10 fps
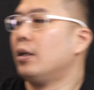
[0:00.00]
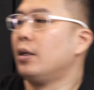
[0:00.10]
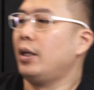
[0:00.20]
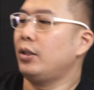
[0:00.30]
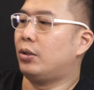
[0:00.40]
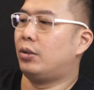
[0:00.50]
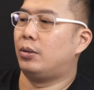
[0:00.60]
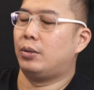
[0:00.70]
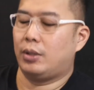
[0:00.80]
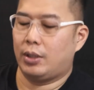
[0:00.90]
Okay,
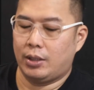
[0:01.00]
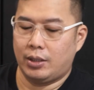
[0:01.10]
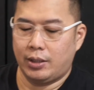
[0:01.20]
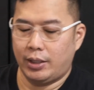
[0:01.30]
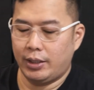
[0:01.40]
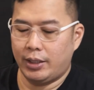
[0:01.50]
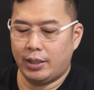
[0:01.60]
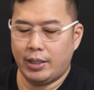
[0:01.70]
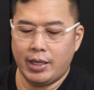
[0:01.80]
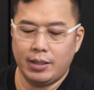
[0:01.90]
so then the other
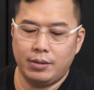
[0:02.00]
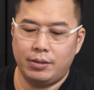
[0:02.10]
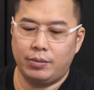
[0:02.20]
end